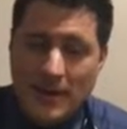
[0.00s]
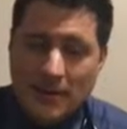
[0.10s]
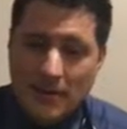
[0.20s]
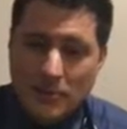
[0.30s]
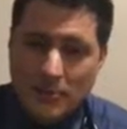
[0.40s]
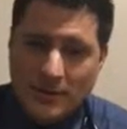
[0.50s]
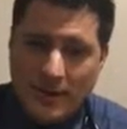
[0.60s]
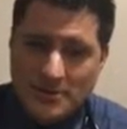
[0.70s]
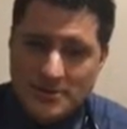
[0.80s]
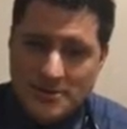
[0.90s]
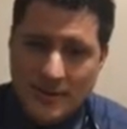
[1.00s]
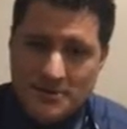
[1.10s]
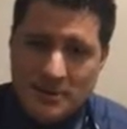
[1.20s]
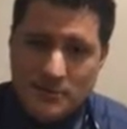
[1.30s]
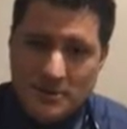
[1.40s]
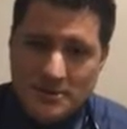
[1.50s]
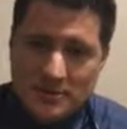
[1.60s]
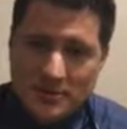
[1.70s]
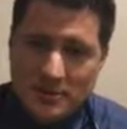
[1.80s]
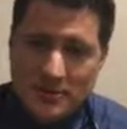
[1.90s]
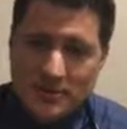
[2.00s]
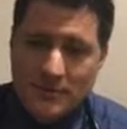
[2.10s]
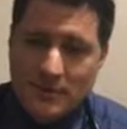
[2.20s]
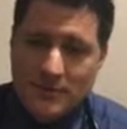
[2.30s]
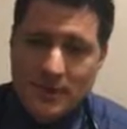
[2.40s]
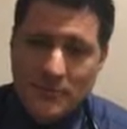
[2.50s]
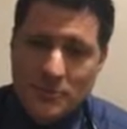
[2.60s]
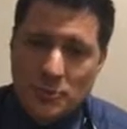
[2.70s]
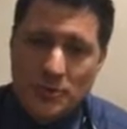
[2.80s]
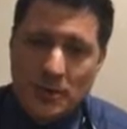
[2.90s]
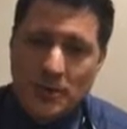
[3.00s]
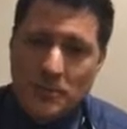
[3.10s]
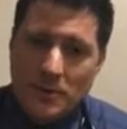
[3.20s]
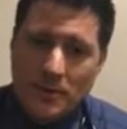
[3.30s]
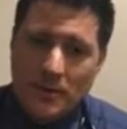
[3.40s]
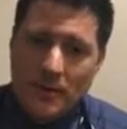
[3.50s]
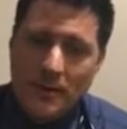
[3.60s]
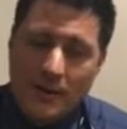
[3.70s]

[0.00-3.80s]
Yeah, a couple of the cases that I've seen recently that have come through and been admitted